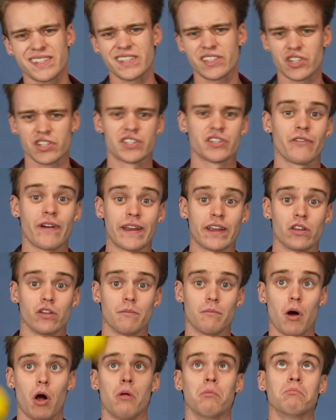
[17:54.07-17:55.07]
is just a regular
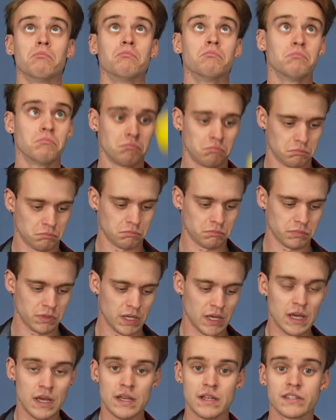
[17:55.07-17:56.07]
ball.
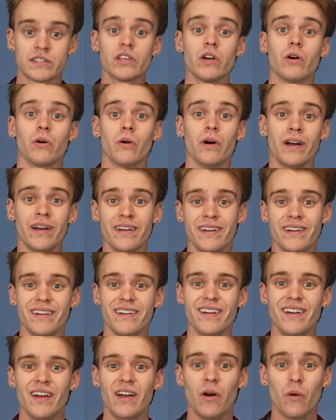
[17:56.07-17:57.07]
So,
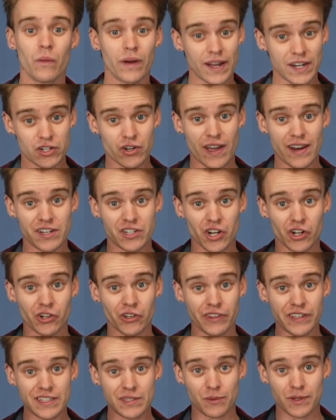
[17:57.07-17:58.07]
when I try to juggle
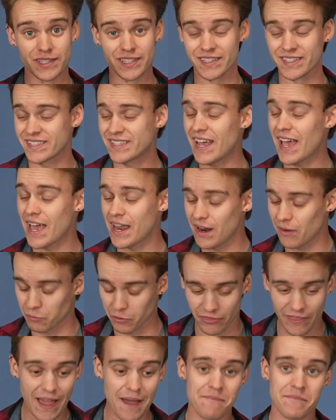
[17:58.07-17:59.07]
these ones instead, what
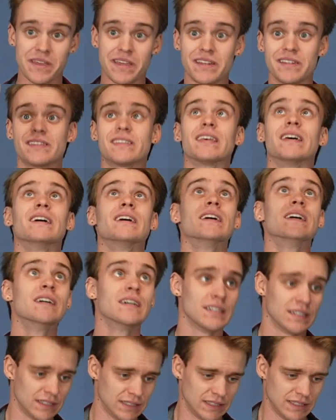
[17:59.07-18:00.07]
that means
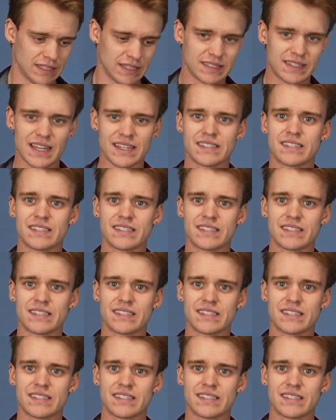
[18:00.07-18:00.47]
is that